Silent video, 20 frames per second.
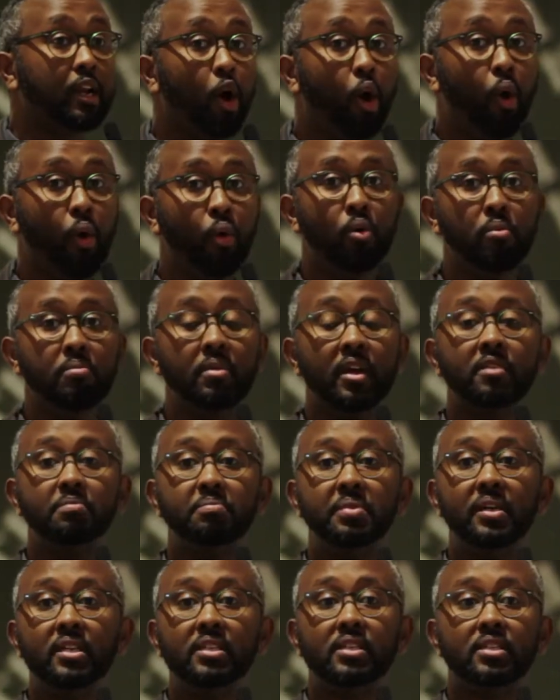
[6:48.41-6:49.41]
at home
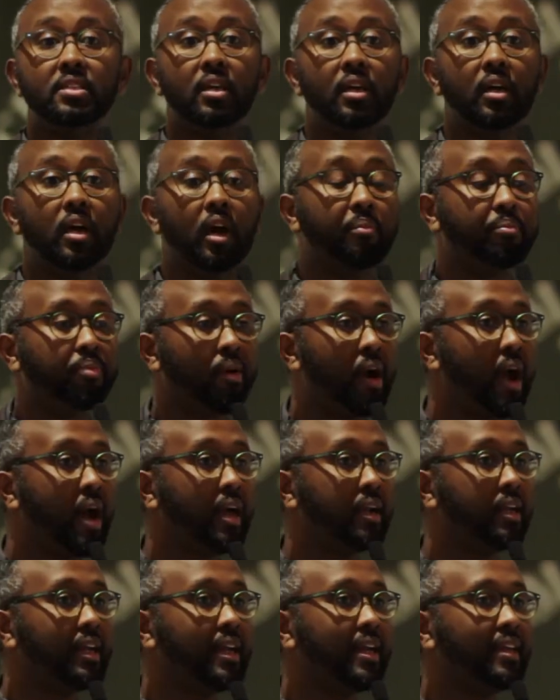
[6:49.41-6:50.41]
and peace
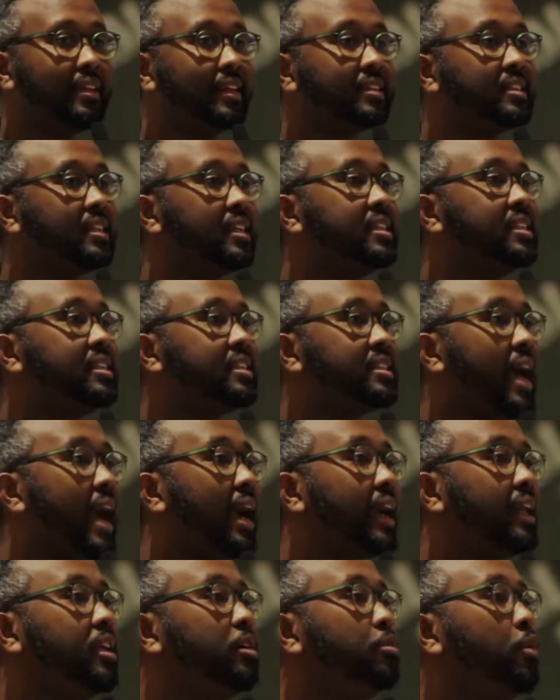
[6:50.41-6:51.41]
abroad, that's
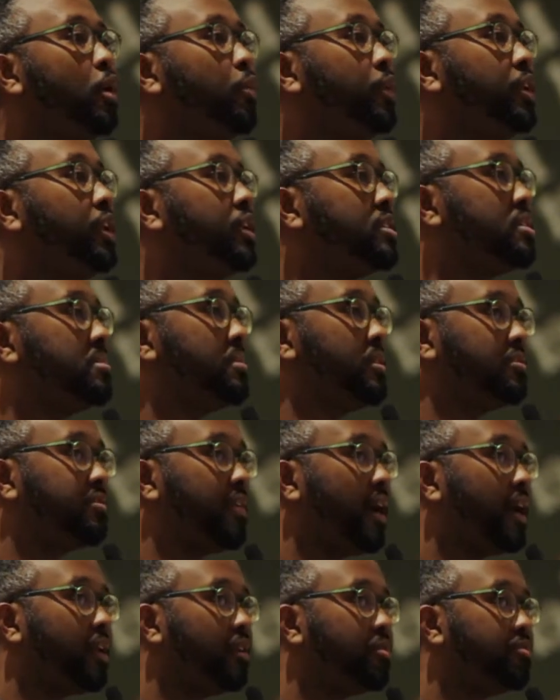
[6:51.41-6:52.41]
exactly what we need to be
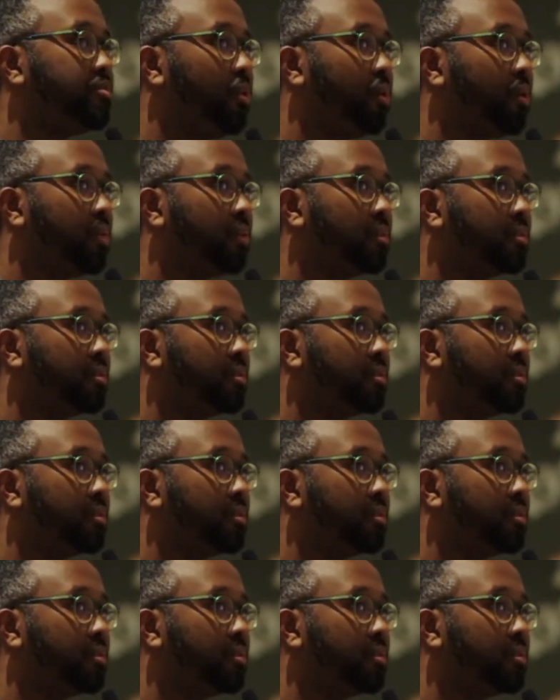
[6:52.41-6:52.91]
fighting for.